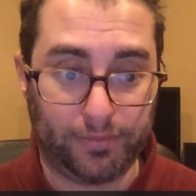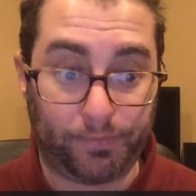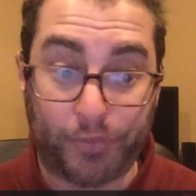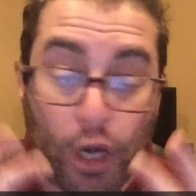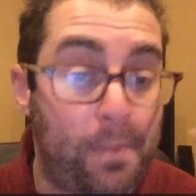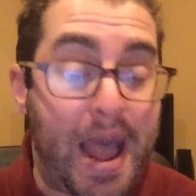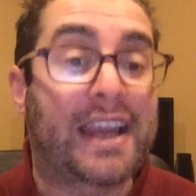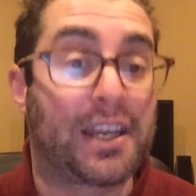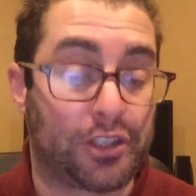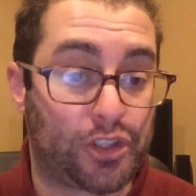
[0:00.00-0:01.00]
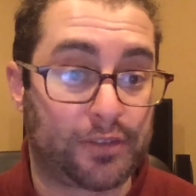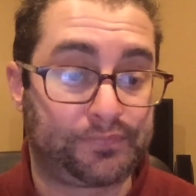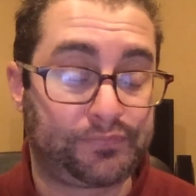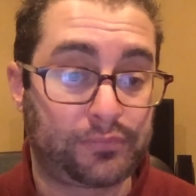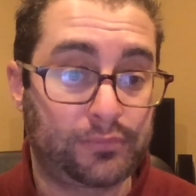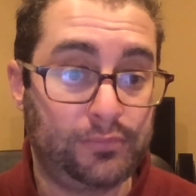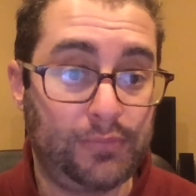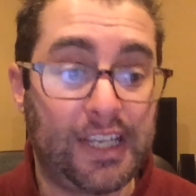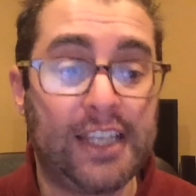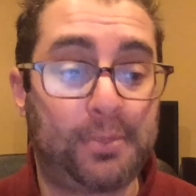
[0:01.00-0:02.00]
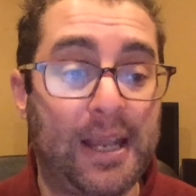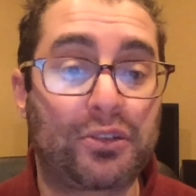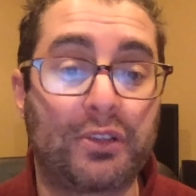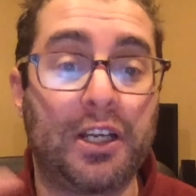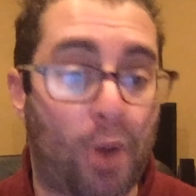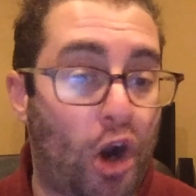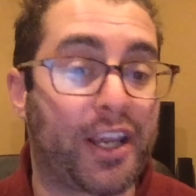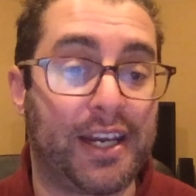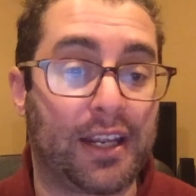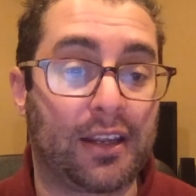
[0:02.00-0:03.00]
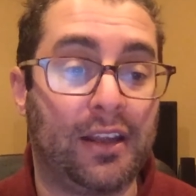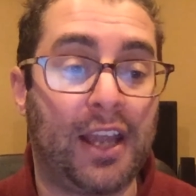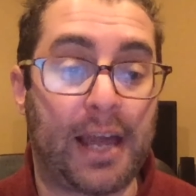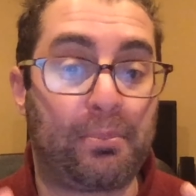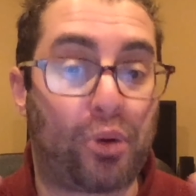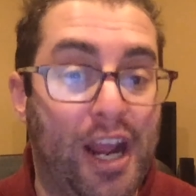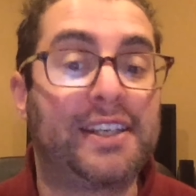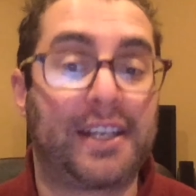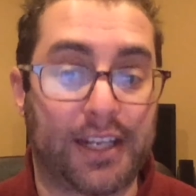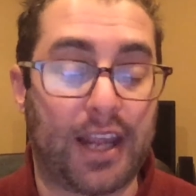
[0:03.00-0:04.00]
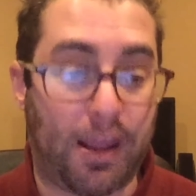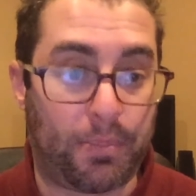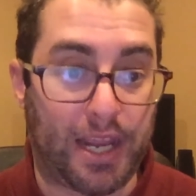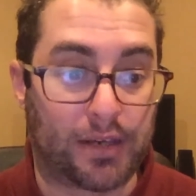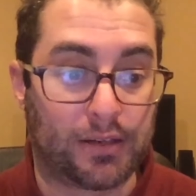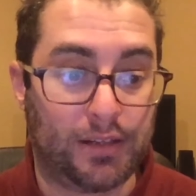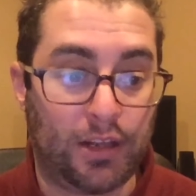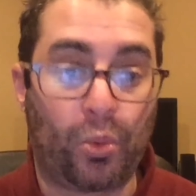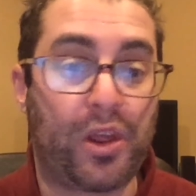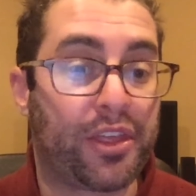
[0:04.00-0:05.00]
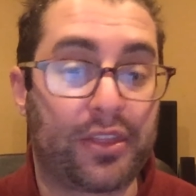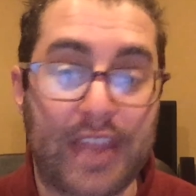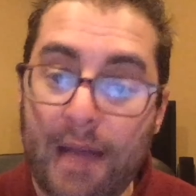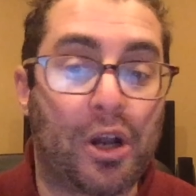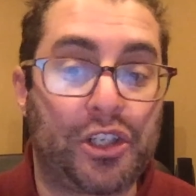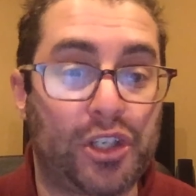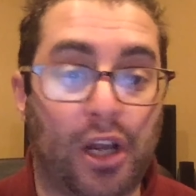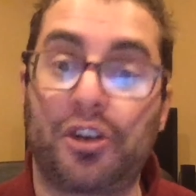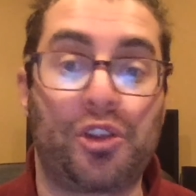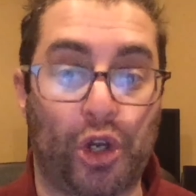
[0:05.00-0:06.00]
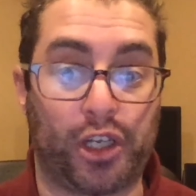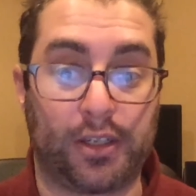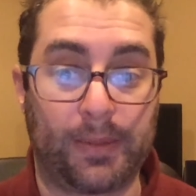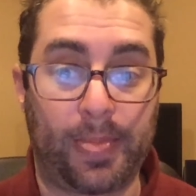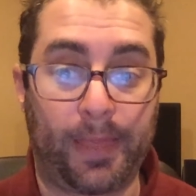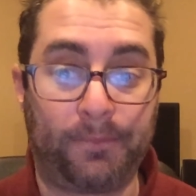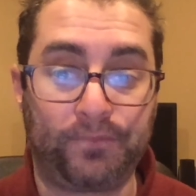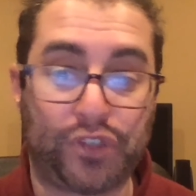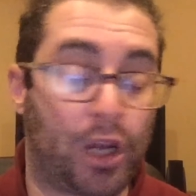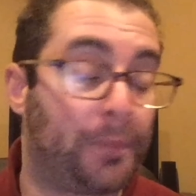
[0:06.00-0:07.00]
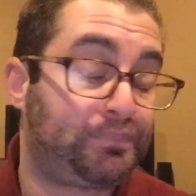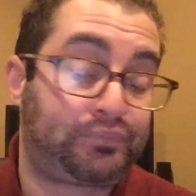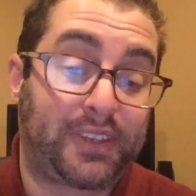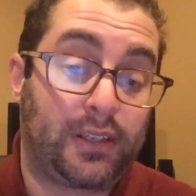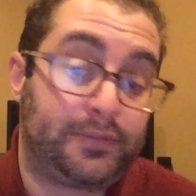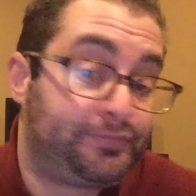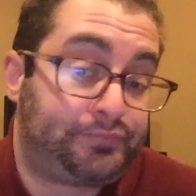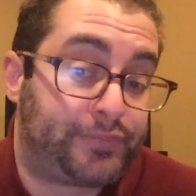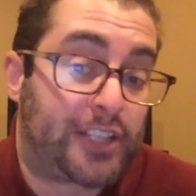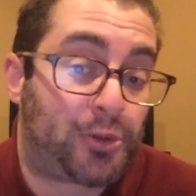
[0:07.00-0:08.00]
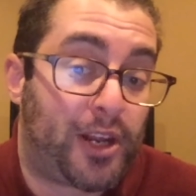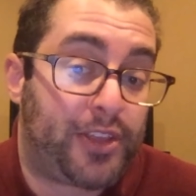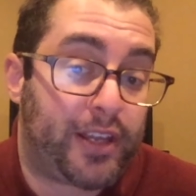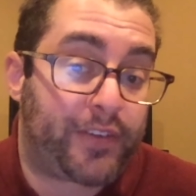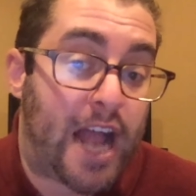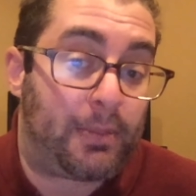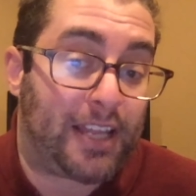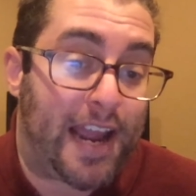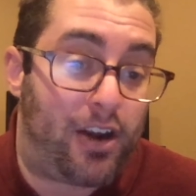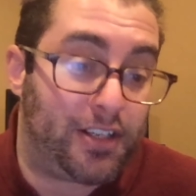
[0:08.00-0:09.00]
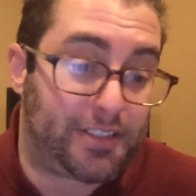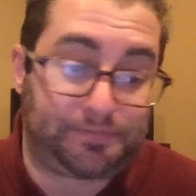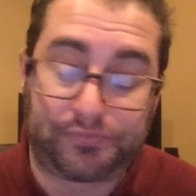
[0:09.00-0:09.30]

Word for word: They're packaged. It's basically a marketing and branding campaign with not much under the hood. So that's what I think of Kamala Harris.